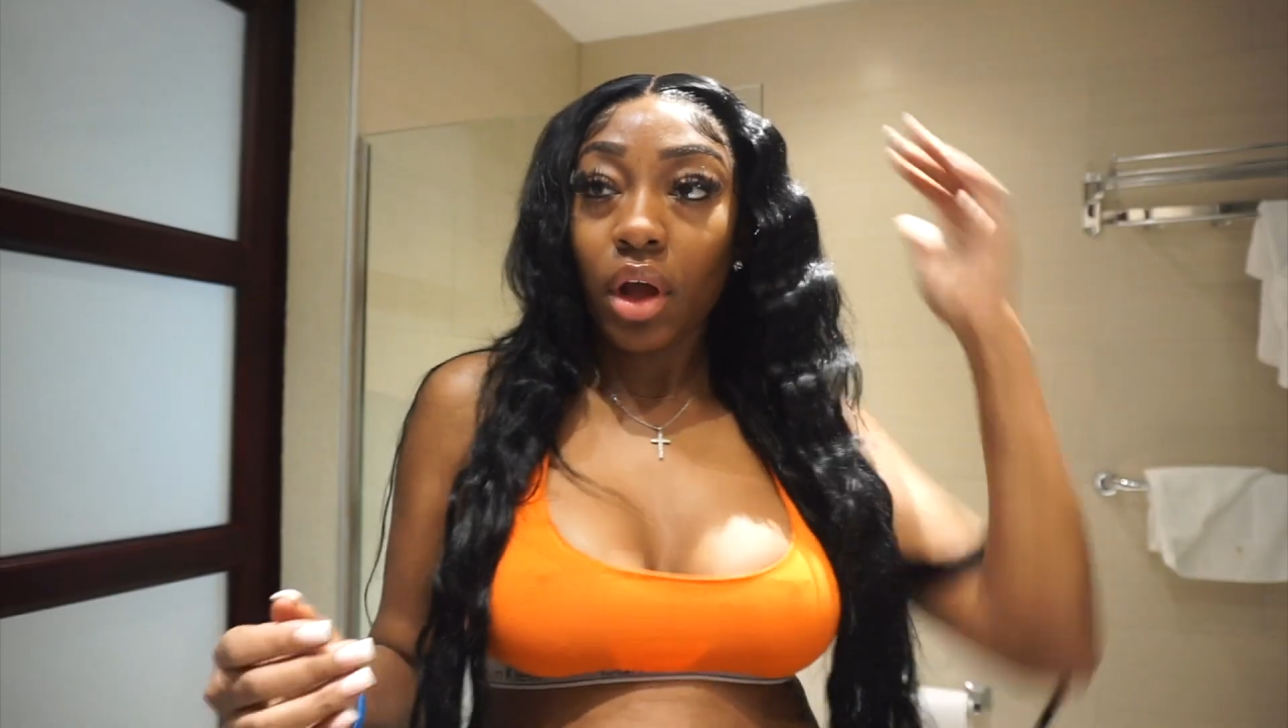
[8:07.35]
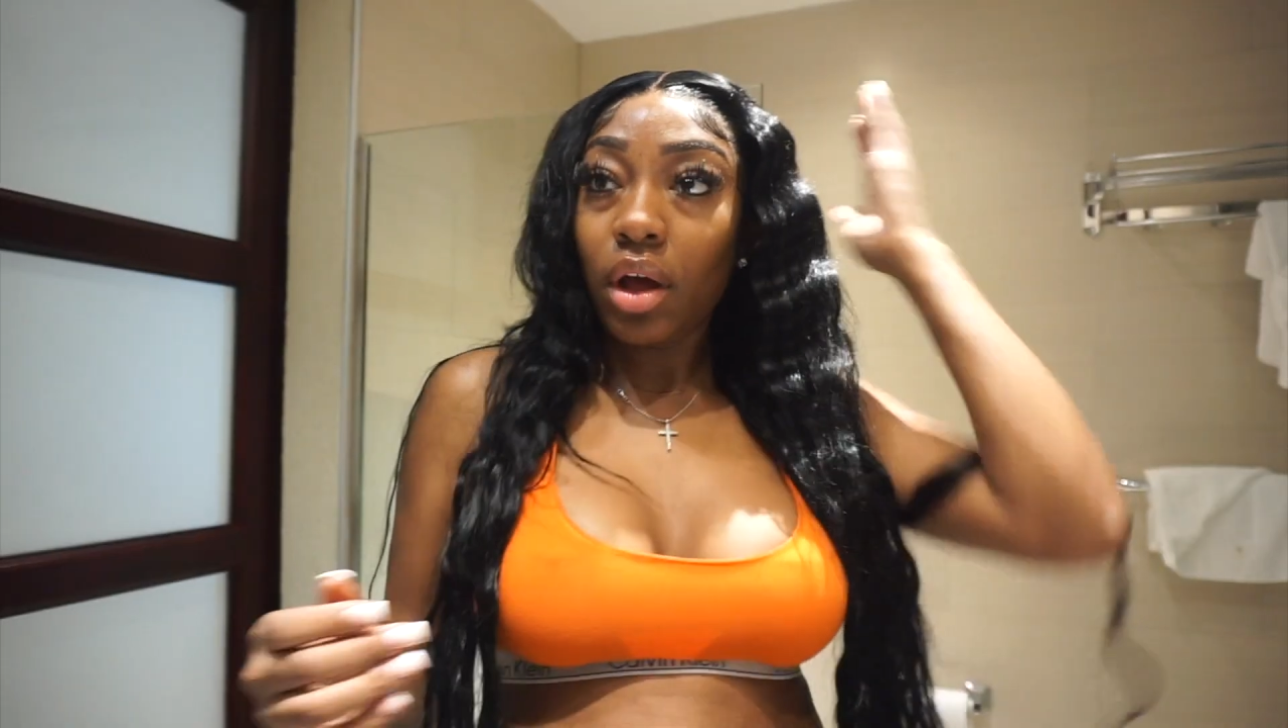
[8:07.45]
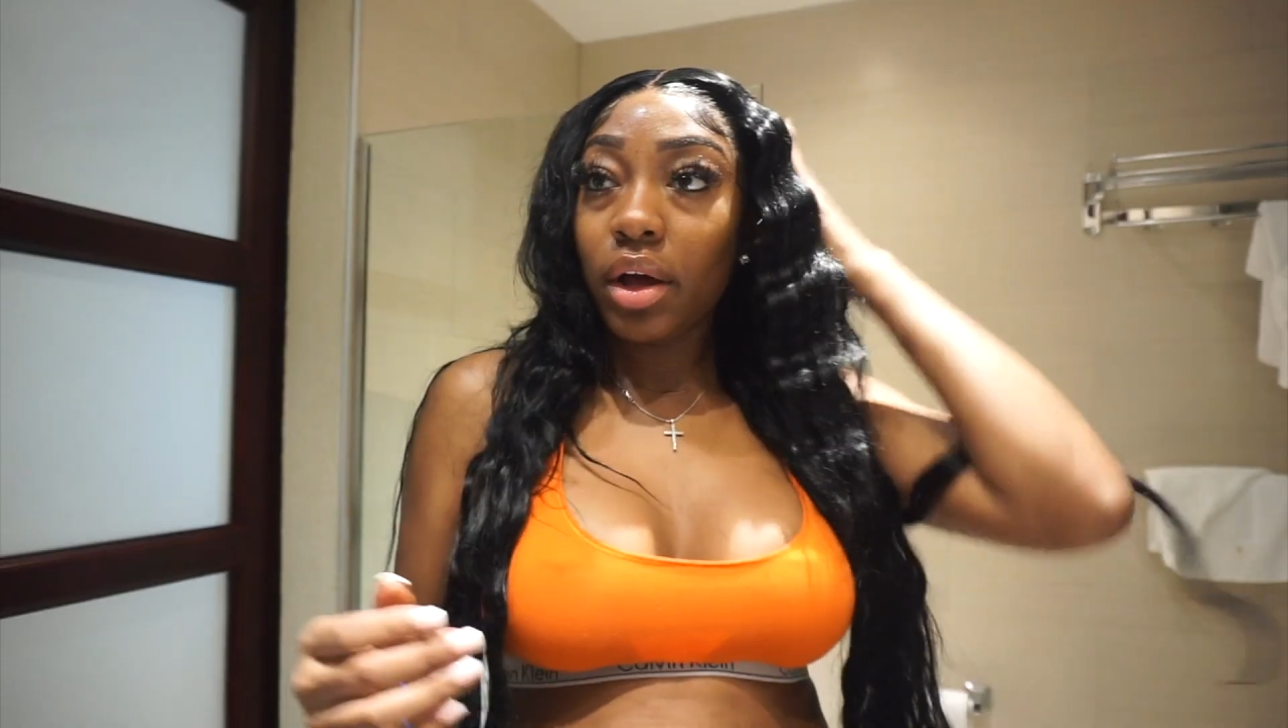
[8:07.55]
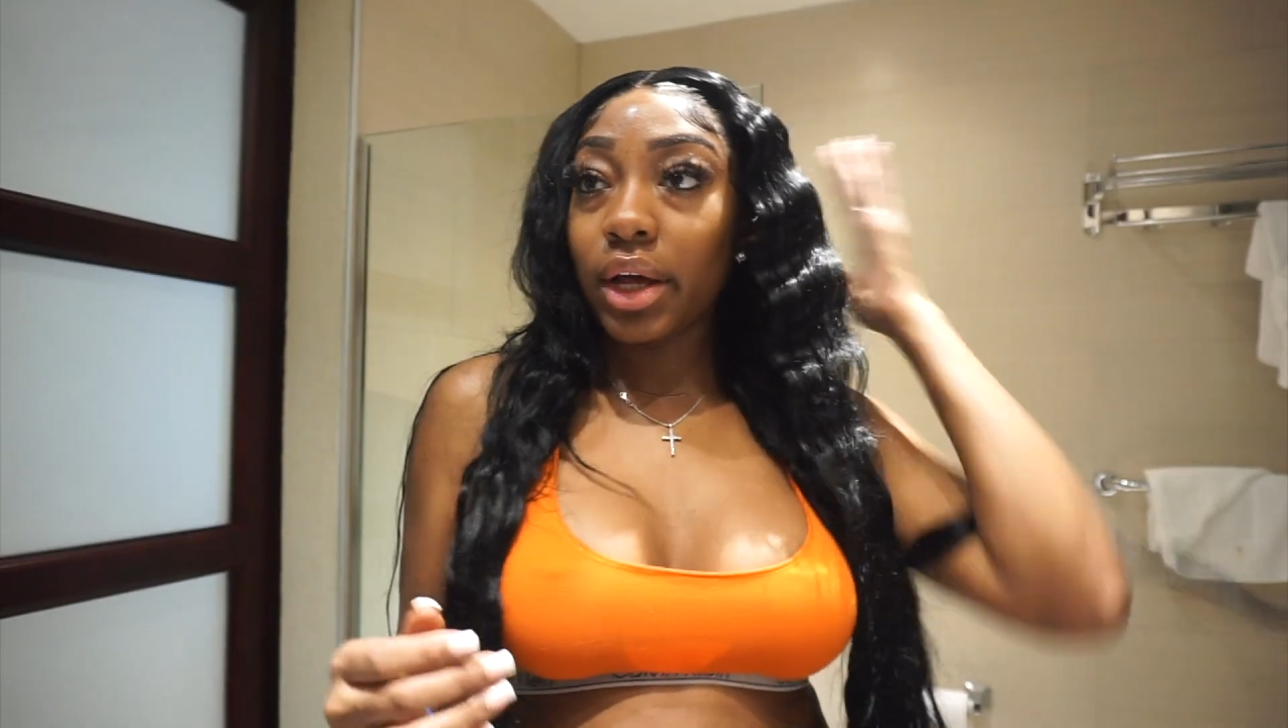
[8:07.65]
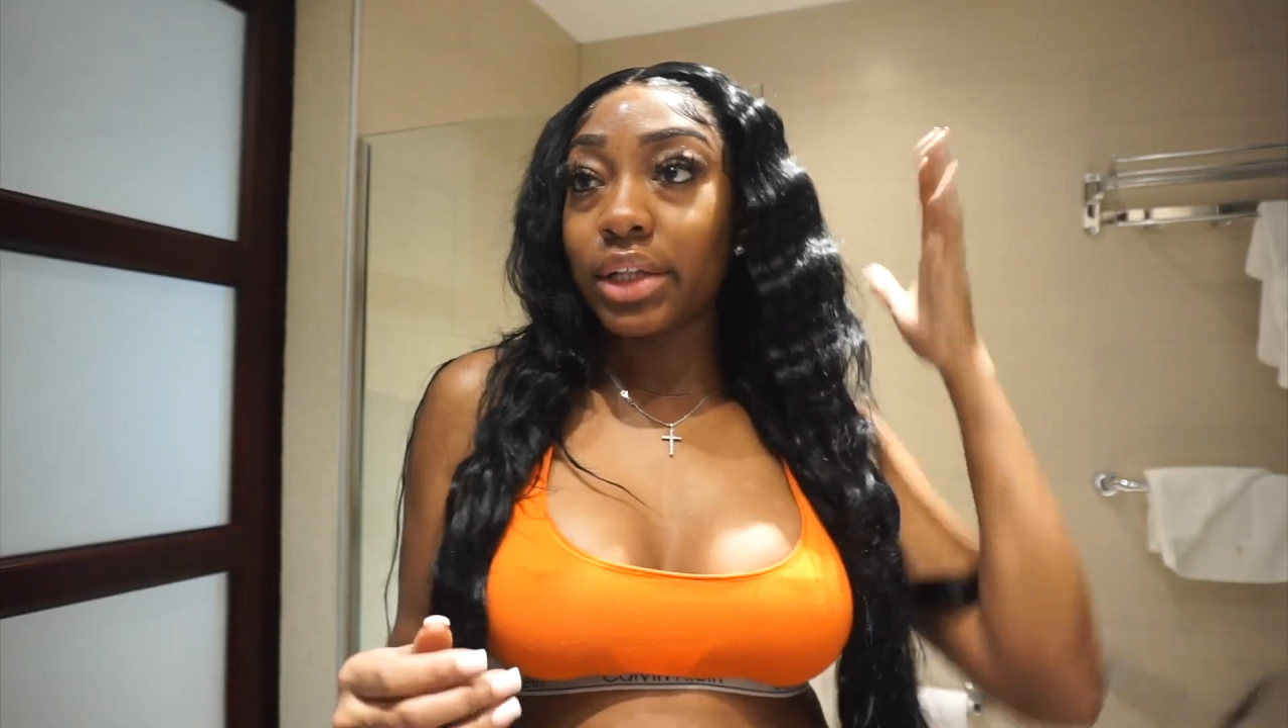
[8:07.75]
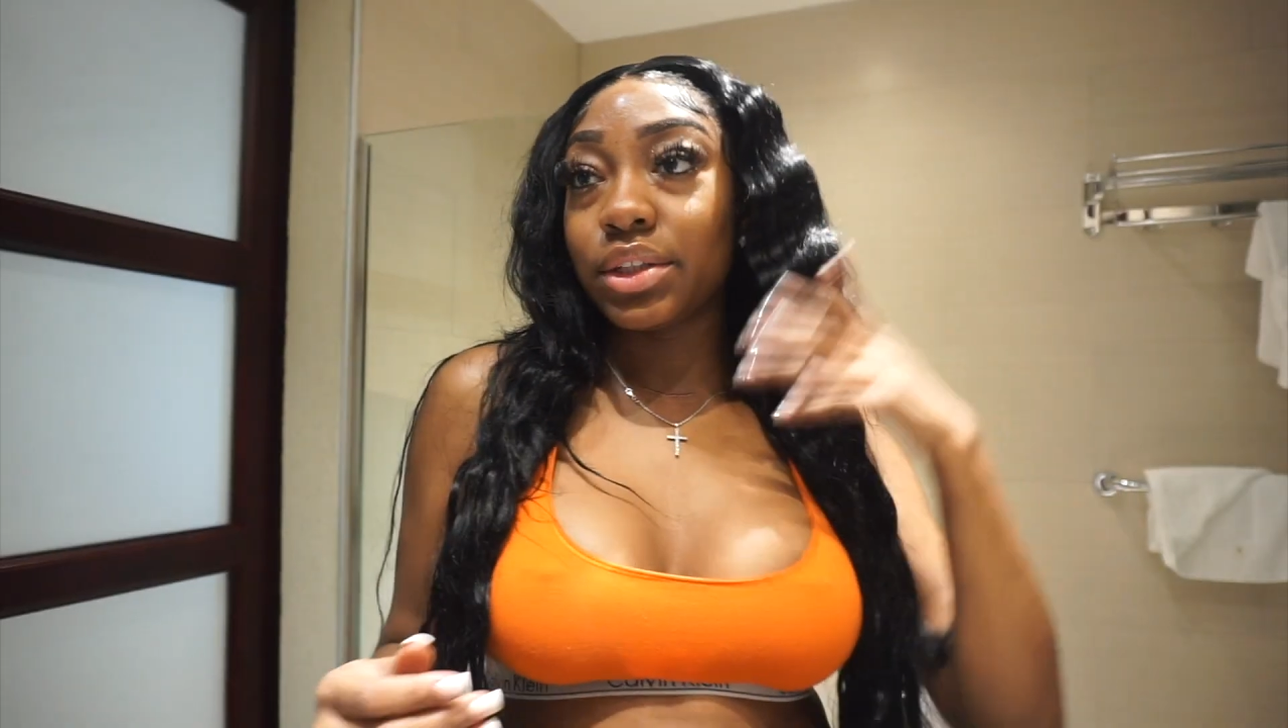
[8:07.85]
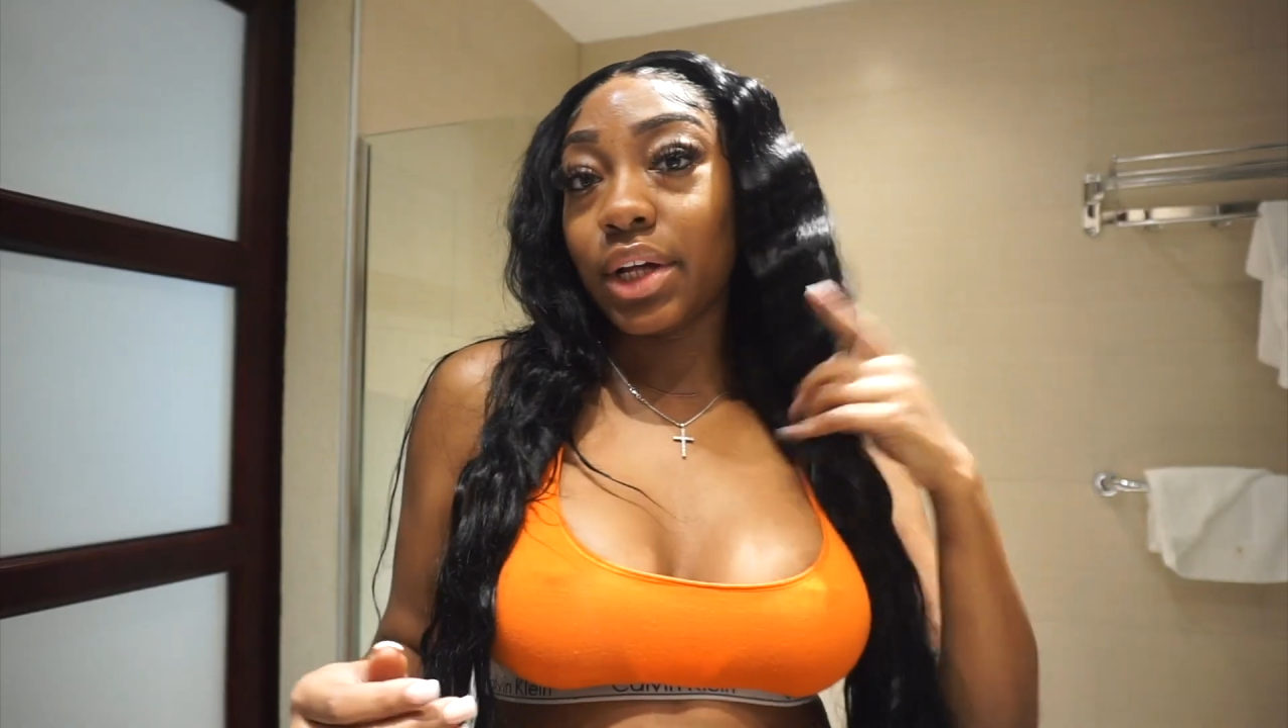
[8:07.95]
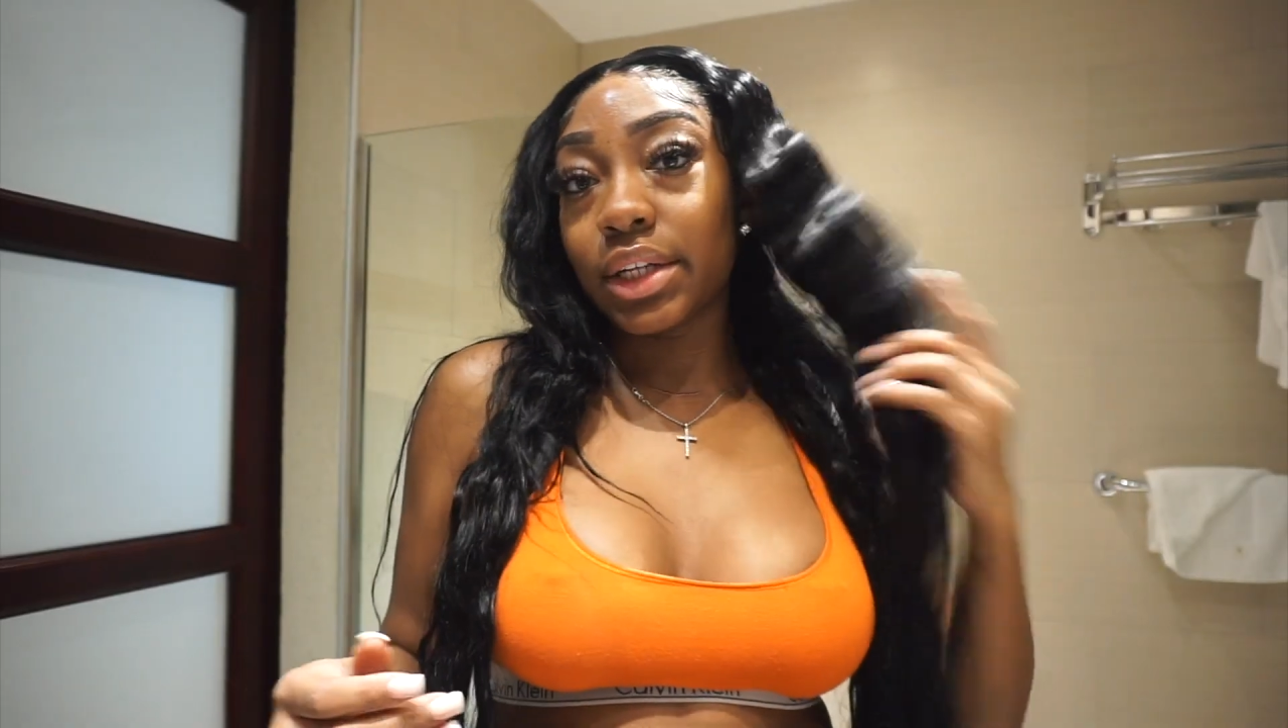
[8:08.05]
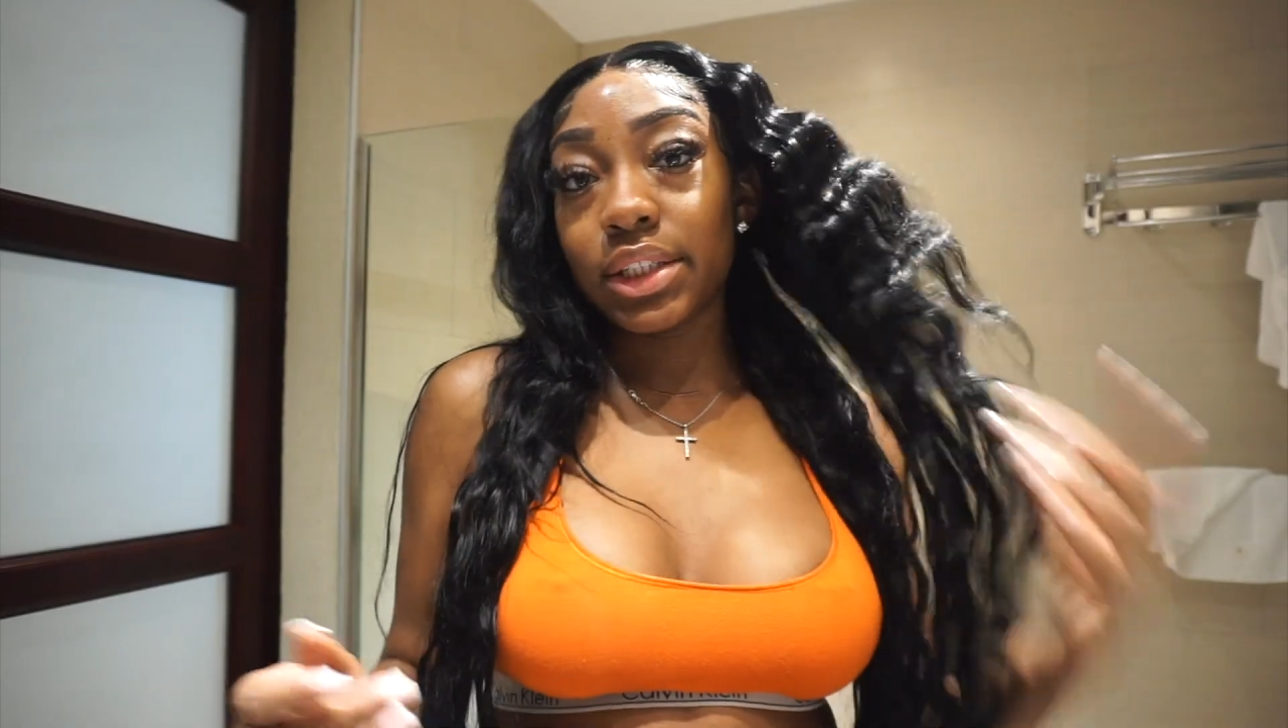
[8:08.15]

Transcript: Okay, so y'all